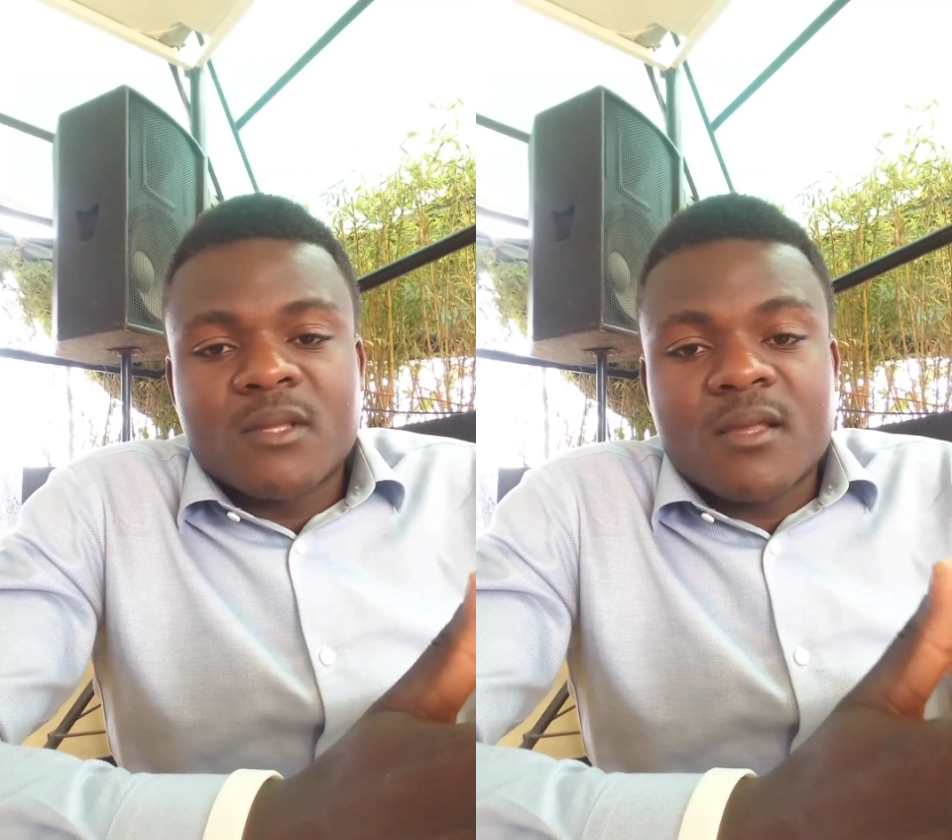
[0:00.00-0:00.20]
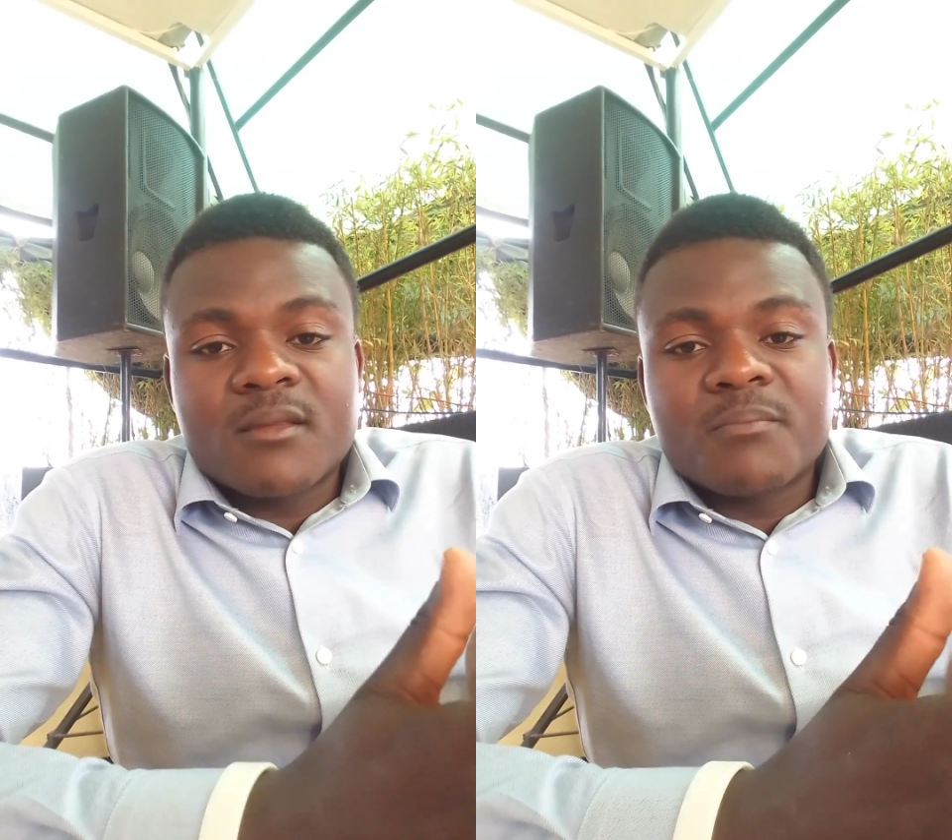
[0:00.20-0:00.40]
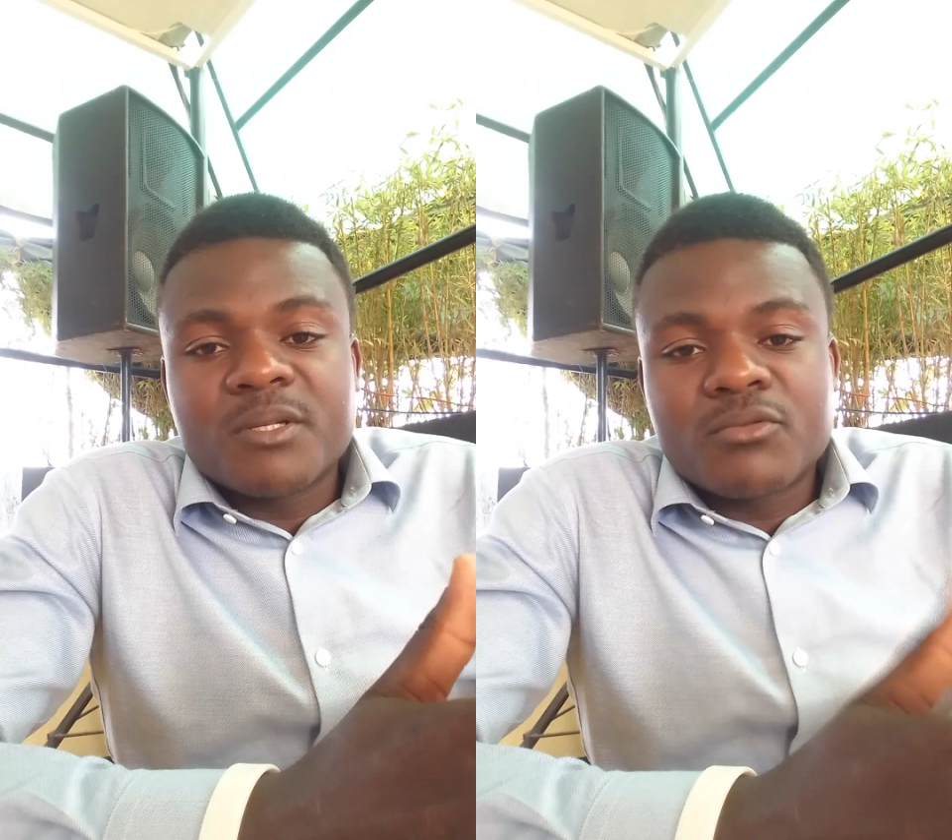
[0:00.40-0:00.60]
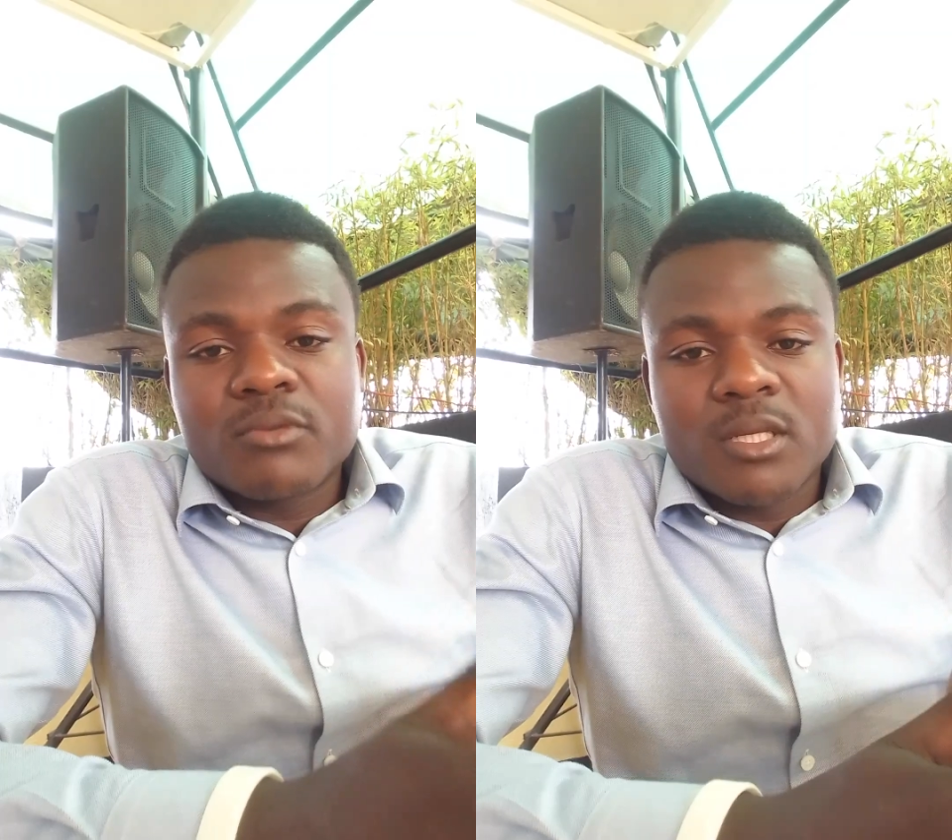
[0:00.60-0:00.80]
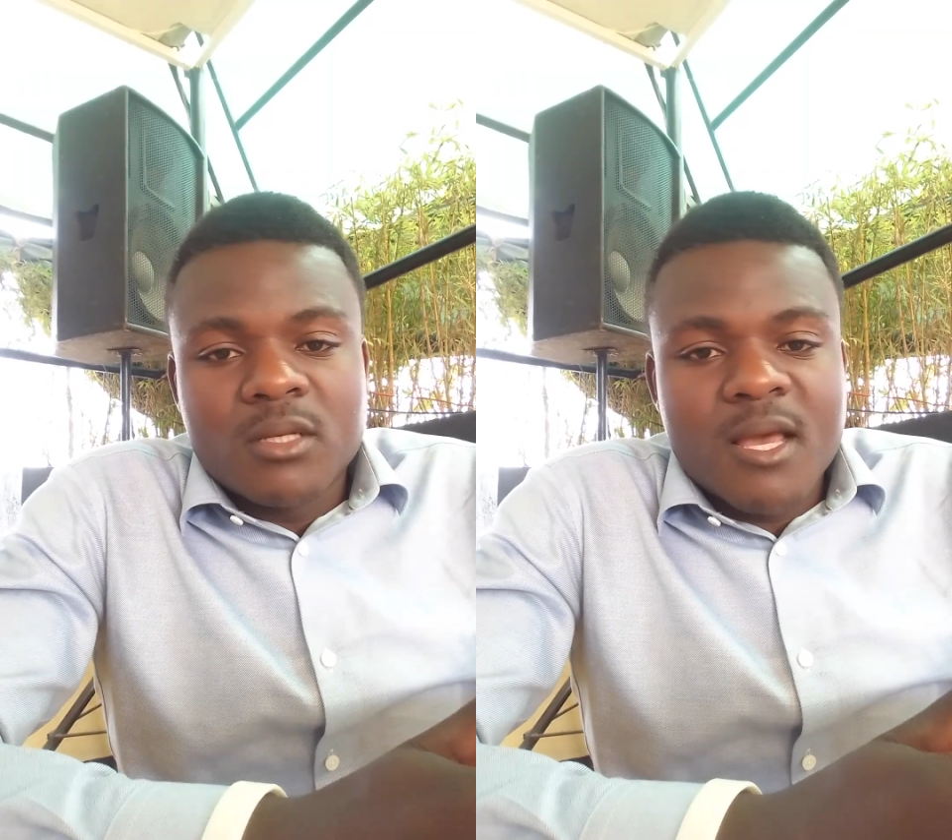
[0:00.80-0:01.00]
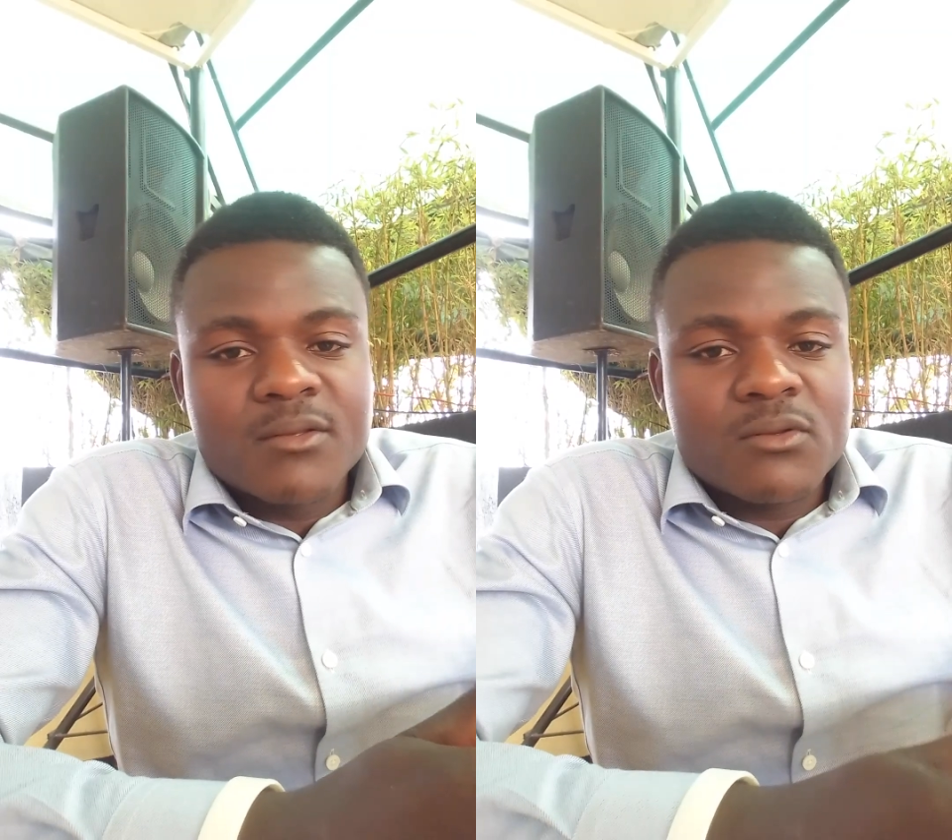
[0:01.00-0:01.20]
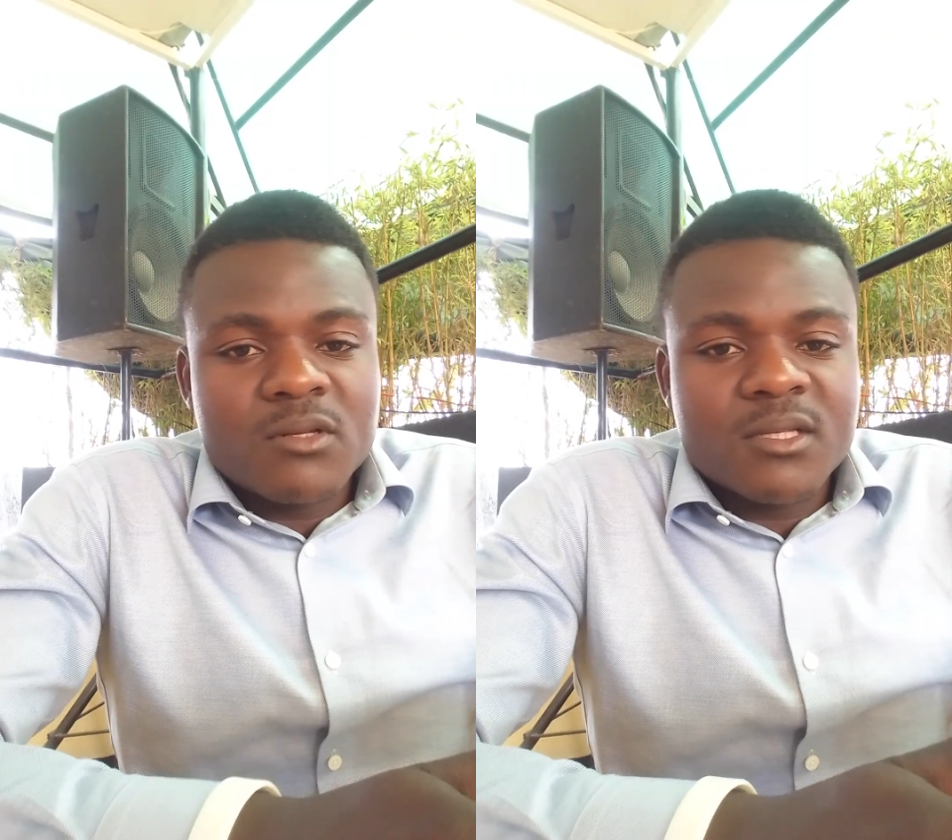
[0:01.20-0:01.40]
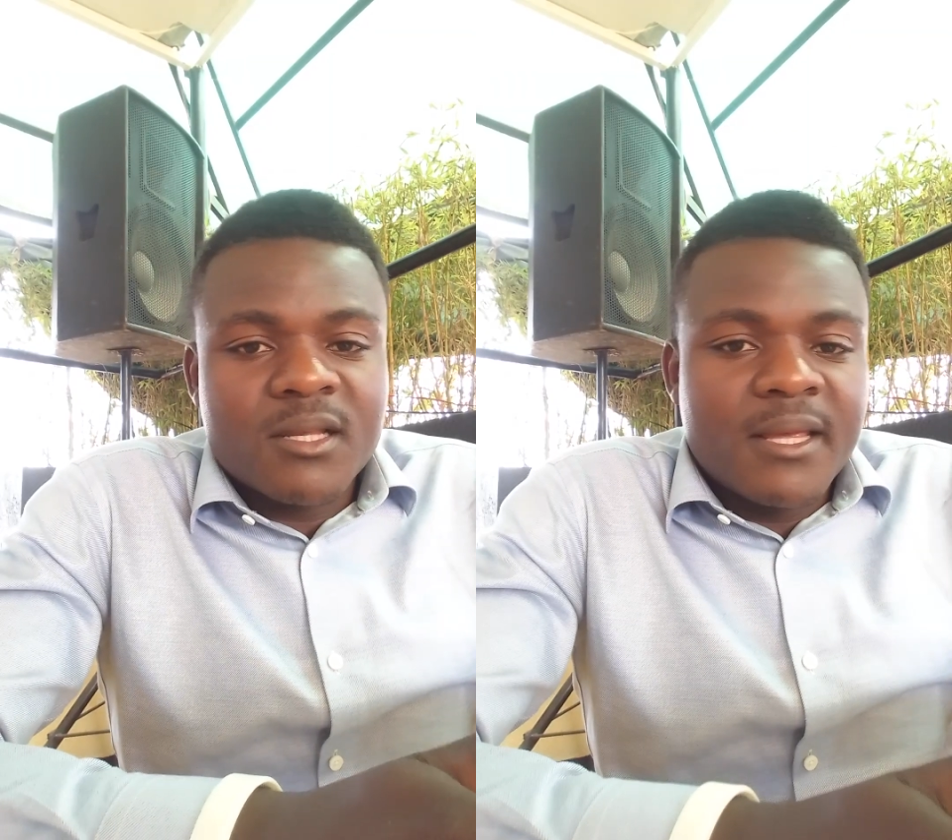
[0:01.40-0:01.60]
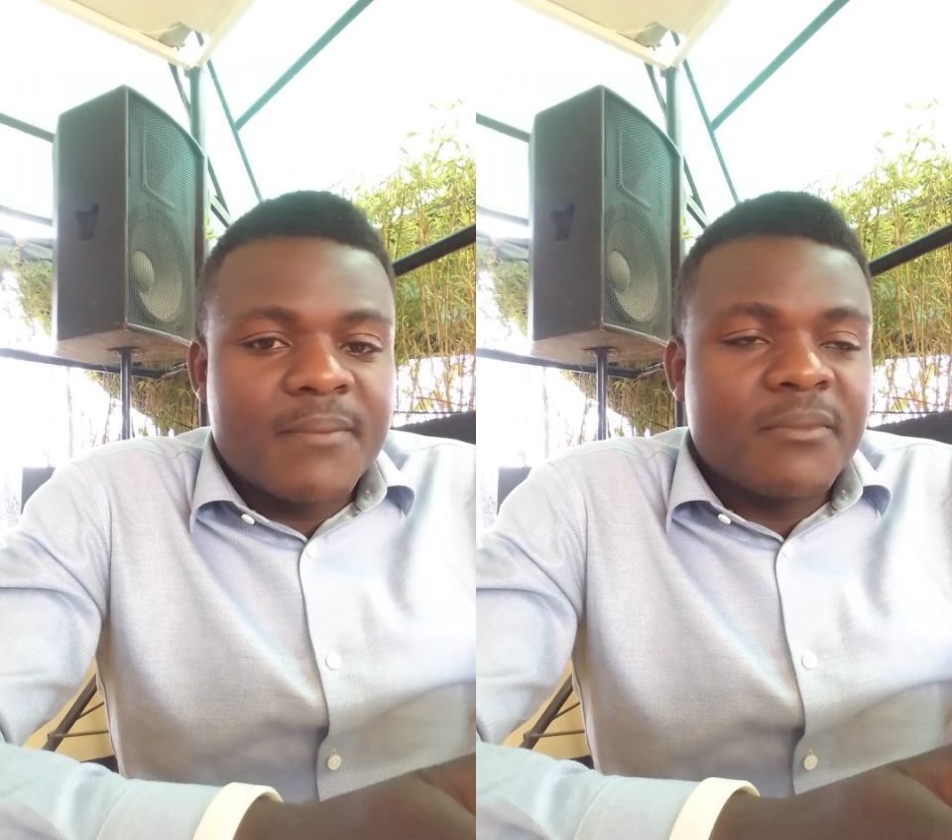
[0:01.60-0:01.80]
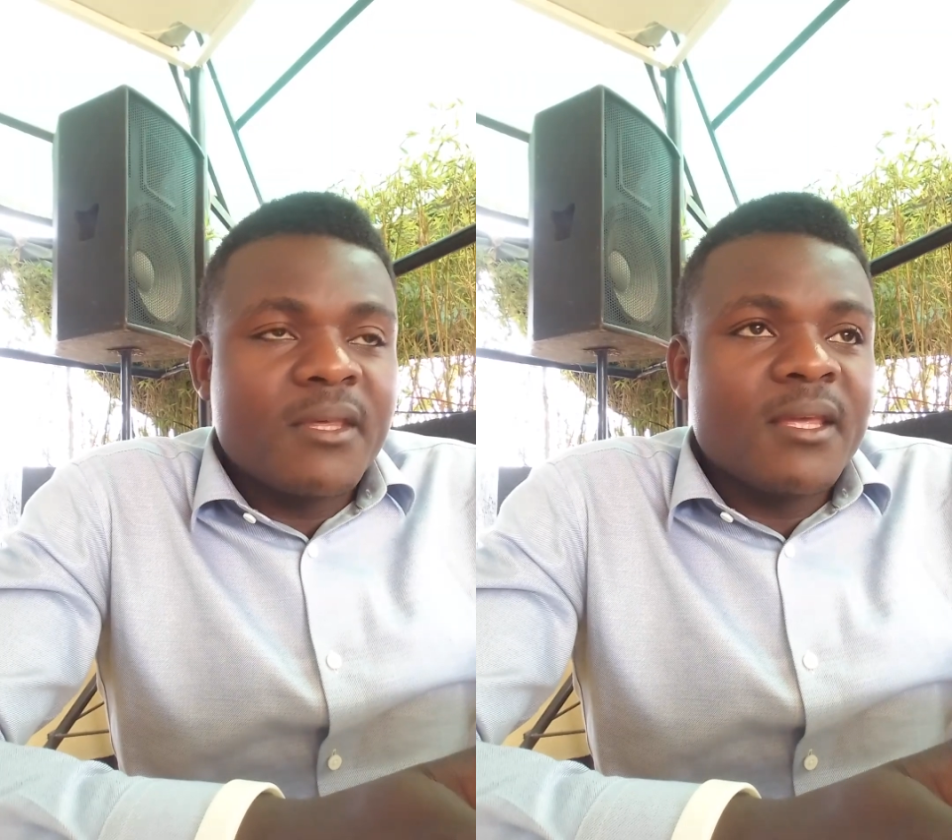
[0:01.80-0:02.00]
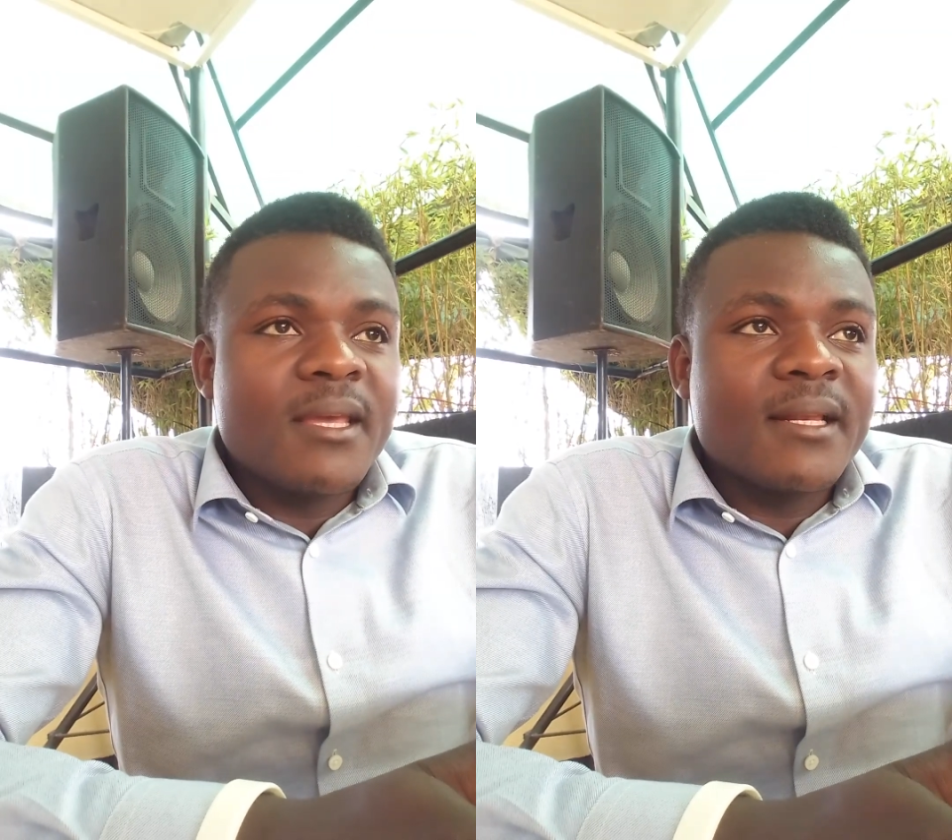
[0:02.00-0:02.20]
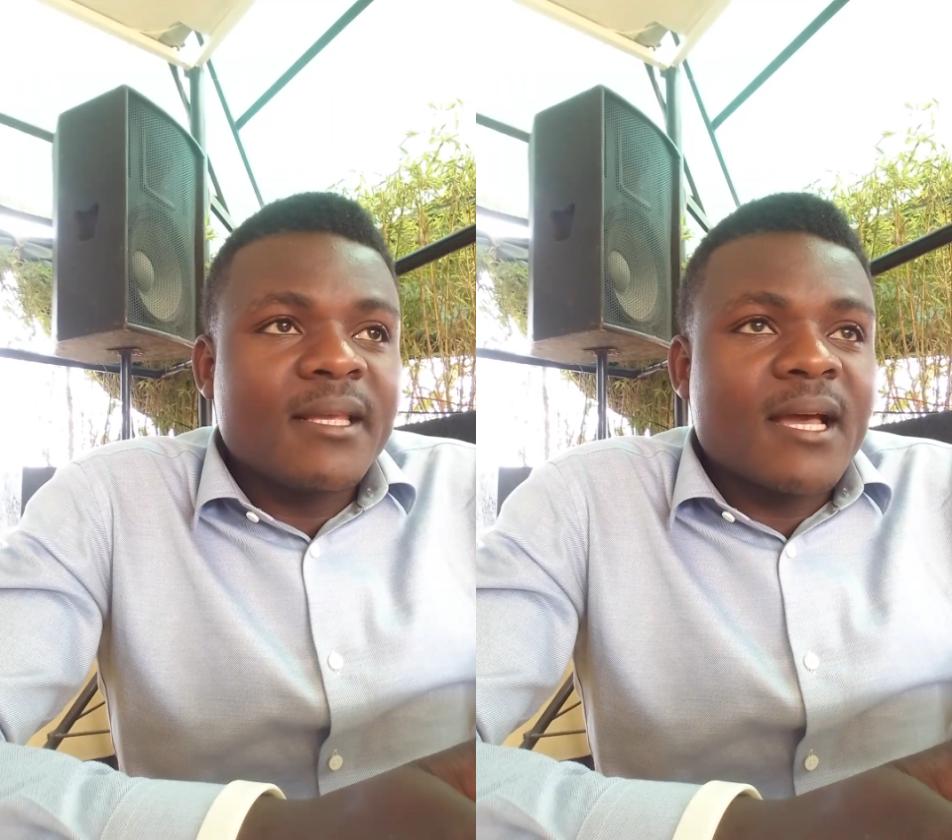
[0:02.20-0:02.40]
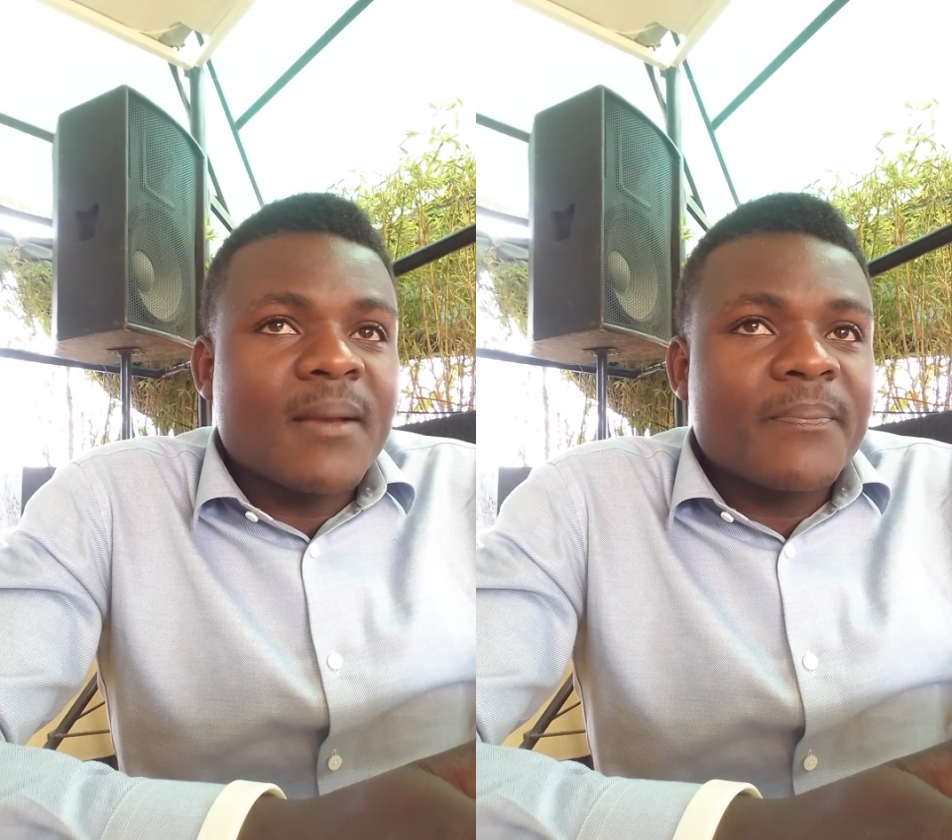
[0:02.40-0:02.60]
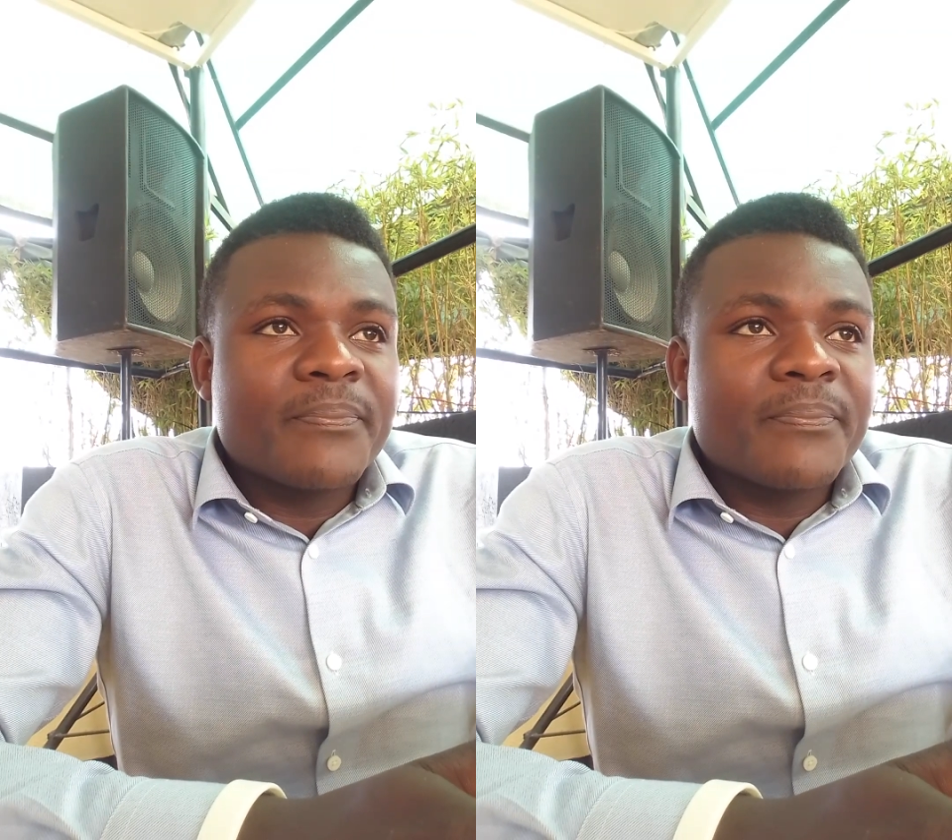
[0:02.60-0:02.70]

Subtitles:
at the between does not claim the area